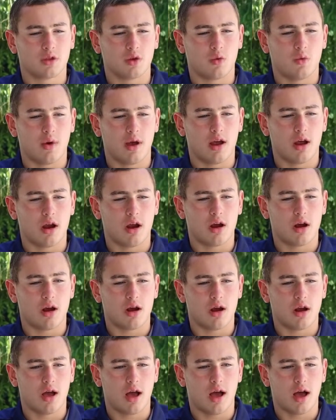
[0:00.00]

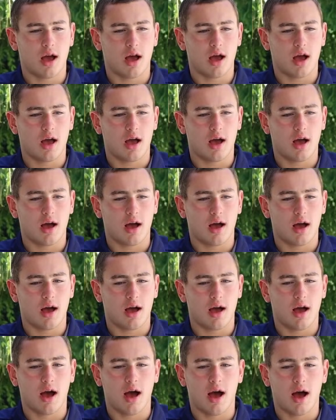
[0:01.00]
where
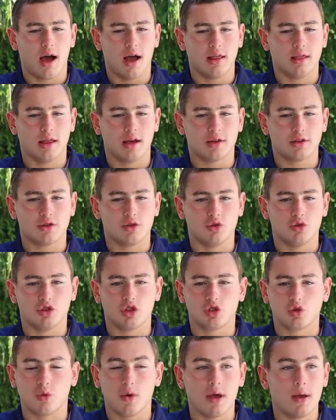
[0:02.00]
I like to
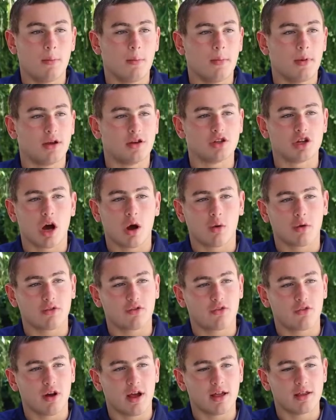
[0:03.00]
swim and talk with
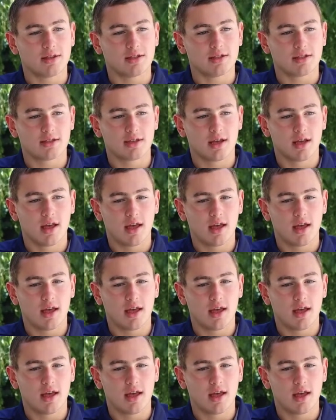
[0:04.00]
friends.